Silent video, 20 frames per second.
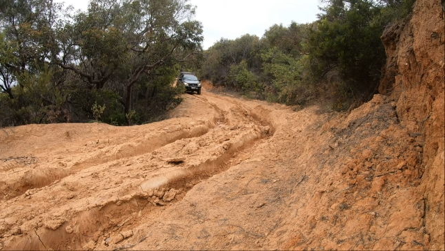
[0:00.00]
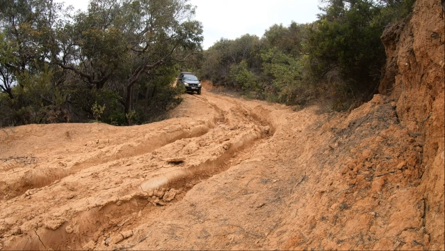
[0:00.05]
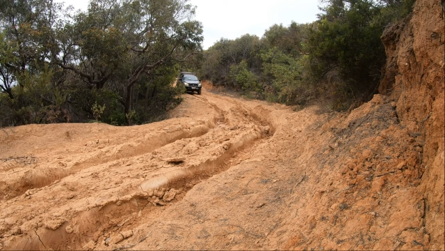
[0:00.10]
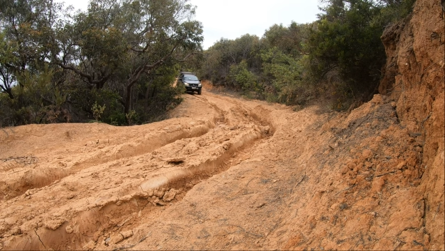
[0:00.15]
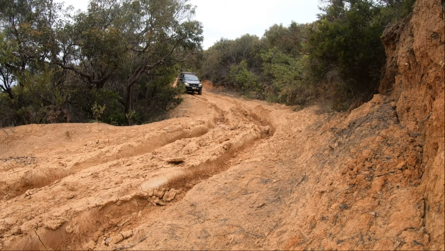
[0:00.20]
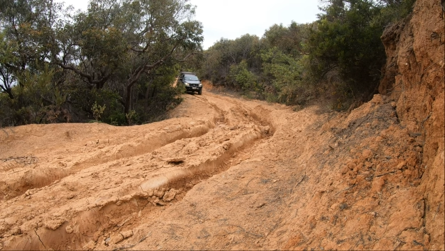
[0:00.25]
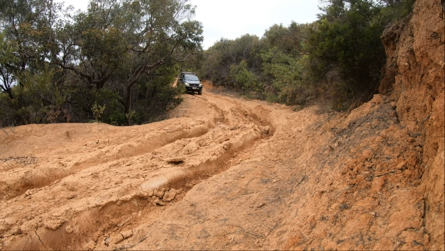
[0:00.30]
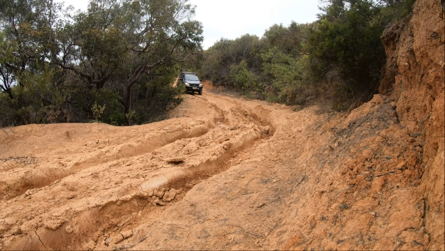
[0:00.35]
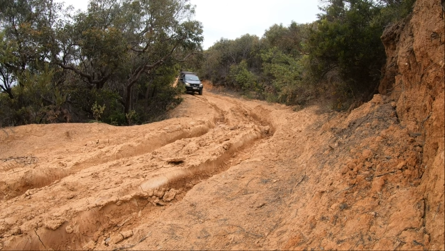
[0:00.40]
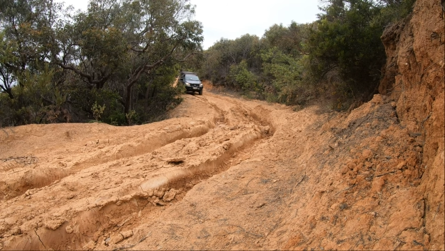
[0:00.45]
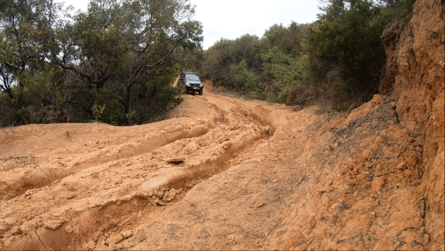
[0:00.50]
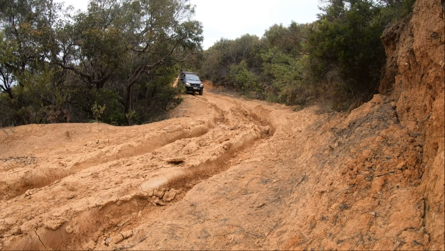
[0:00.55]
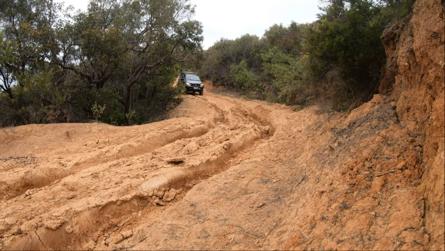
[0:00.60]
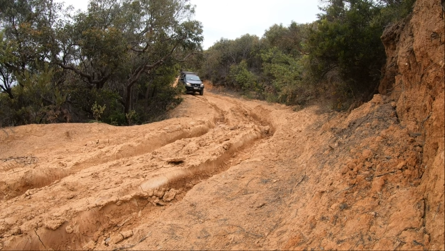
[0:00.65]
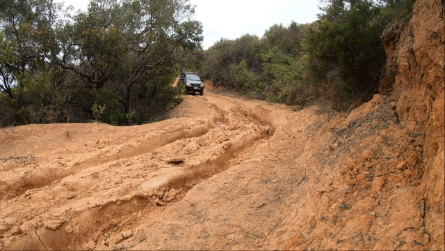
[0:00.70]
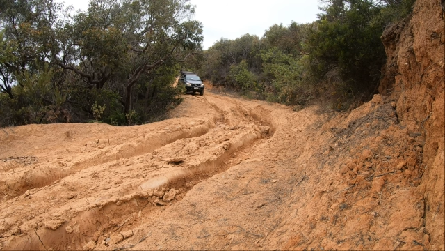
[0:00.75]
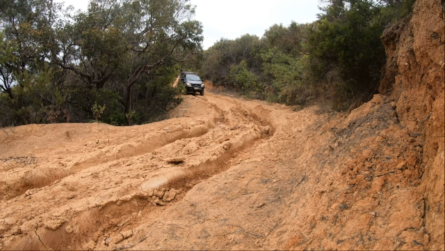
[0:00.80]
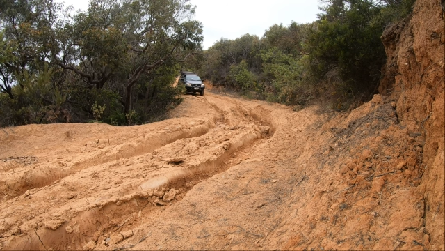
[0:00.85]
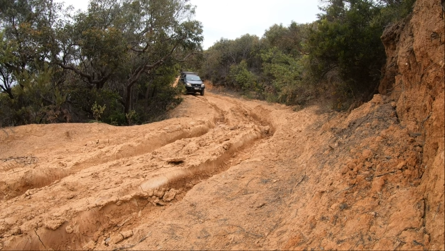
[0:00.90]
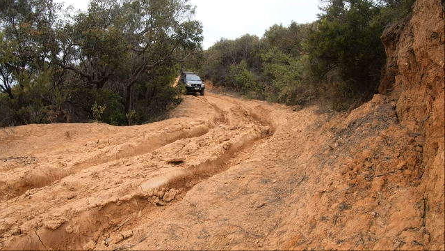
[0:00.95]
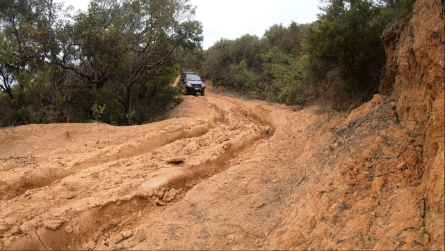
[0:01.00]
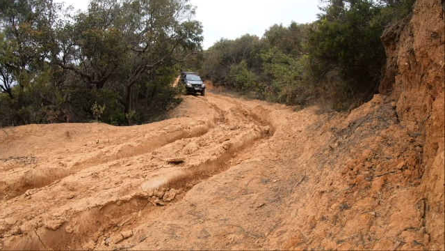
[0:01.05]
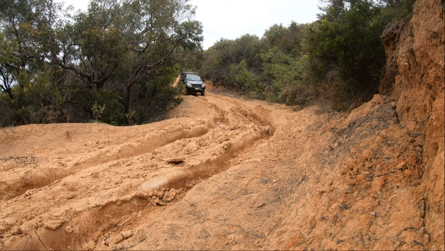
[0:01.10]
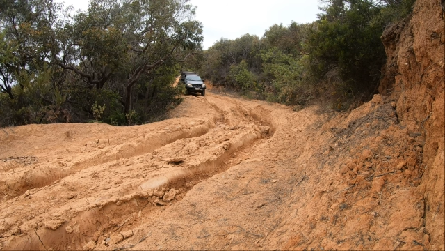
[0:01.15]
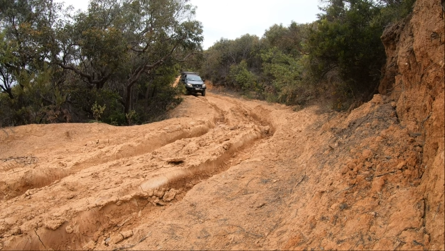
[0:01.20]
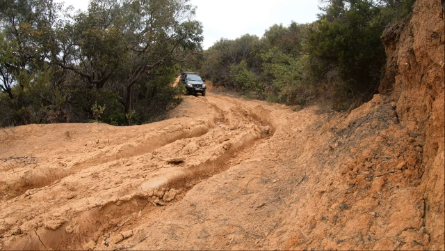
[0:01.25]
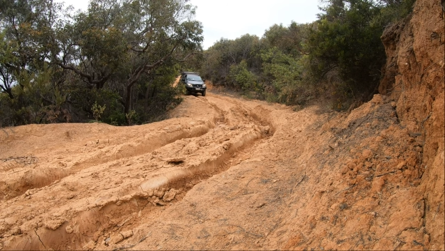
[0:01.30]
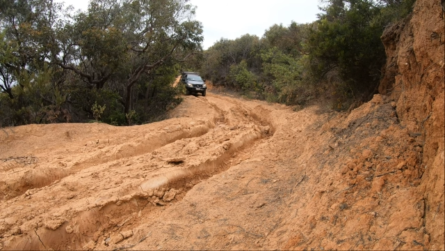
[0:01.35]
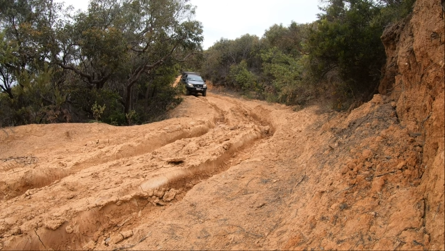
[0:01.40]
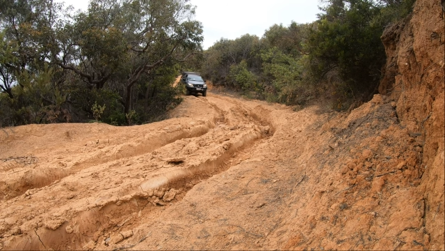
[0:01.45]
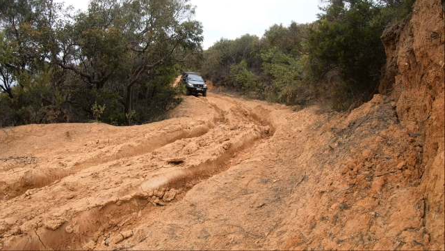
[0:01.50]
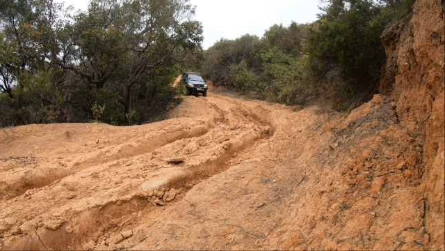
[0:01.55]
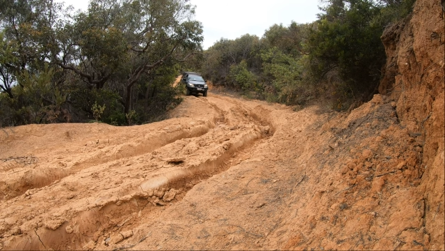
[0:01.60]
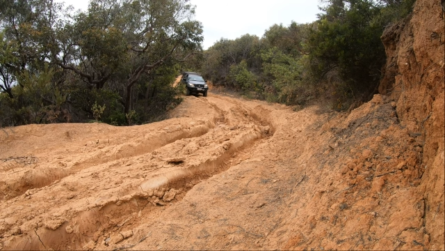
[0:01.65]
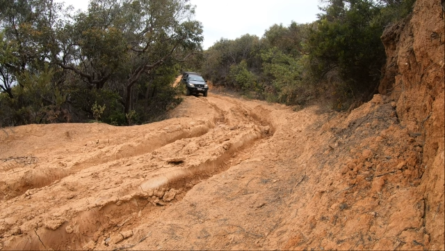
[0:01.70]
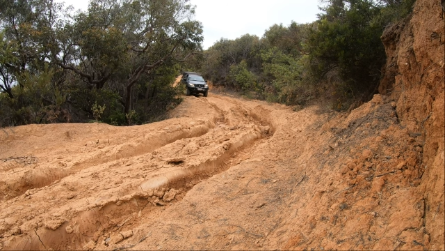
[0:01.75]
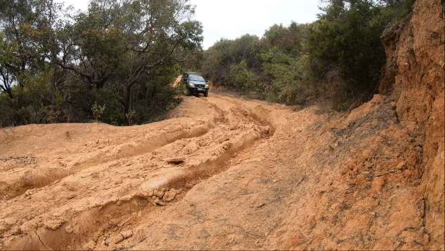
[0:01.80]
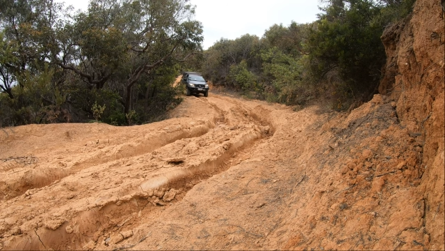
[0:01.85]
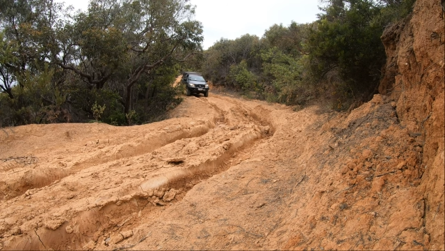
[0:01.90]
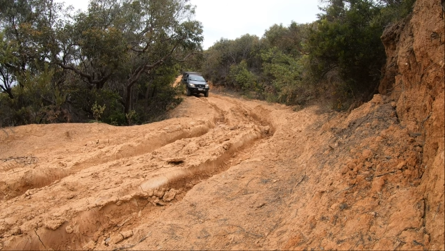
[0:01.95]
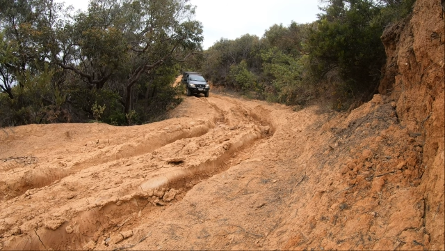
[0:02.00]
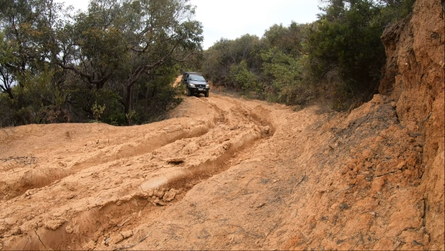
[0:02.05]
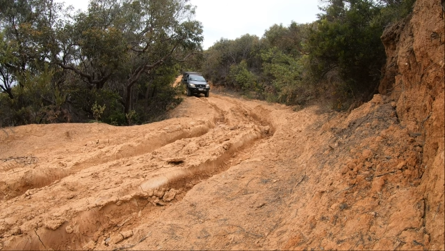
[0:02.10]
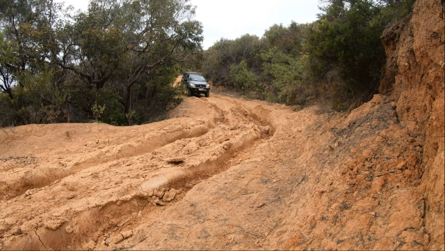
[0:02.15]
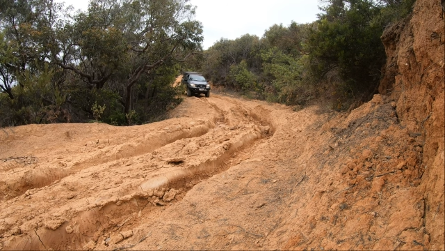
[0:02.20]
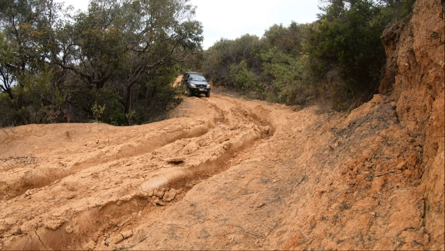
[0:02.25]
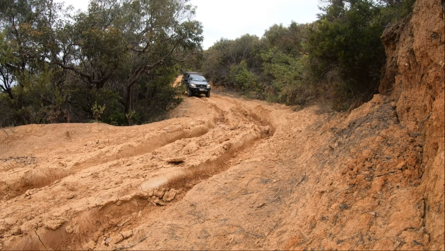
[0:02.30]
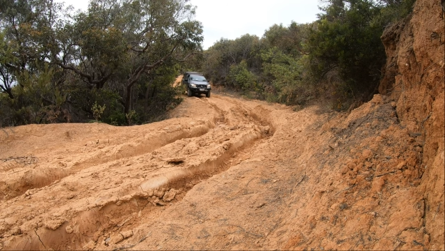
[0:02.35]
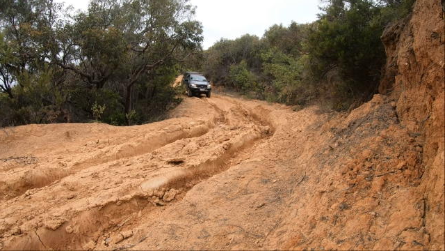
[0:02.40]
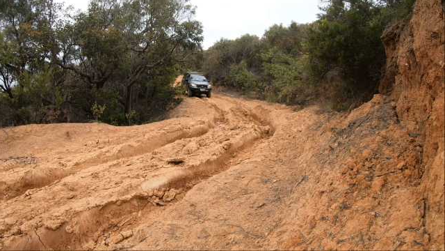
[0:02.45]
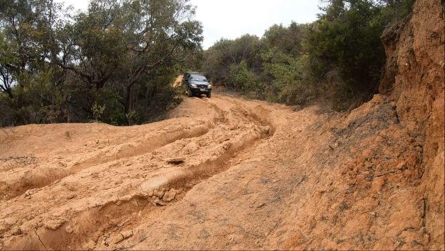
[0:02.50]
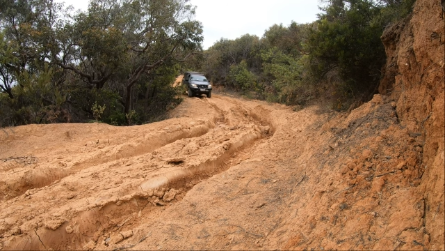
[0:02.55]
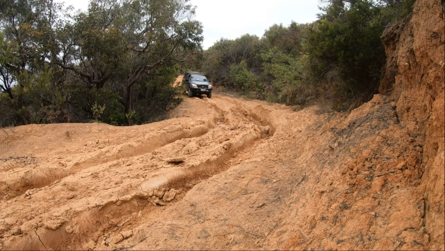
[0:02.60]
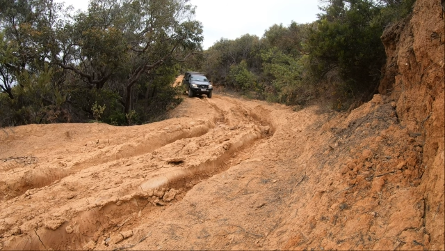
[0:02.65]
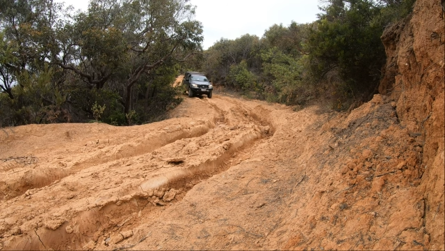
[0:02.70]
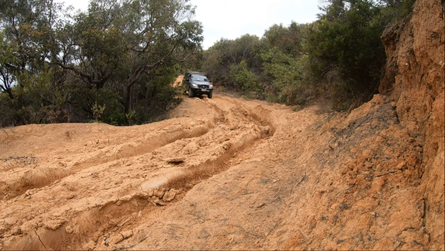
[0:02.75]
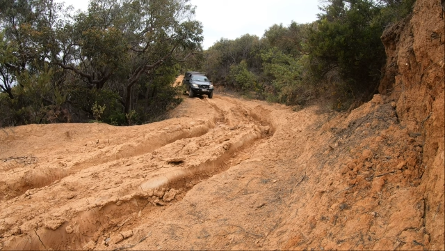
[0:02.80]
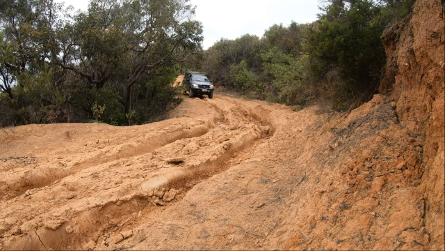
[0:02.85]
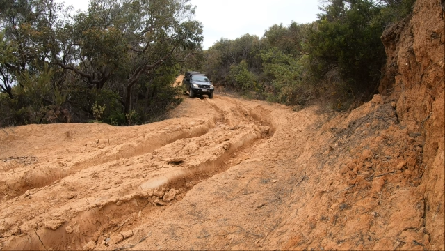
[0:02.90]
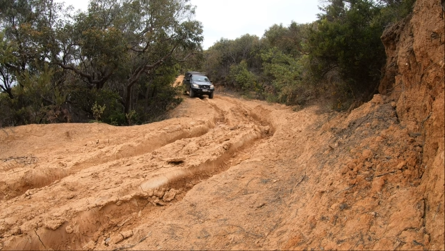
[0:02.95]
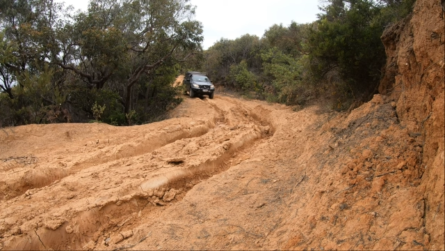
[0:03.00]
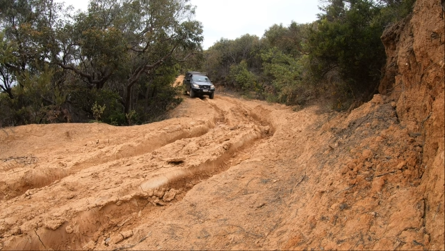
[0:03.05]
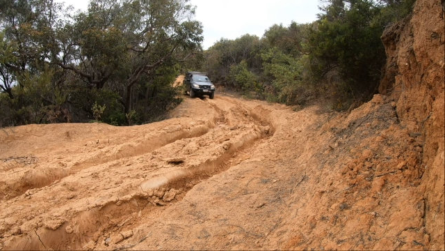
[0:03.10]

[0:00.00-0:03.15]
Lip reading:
[unreadable: no face in view]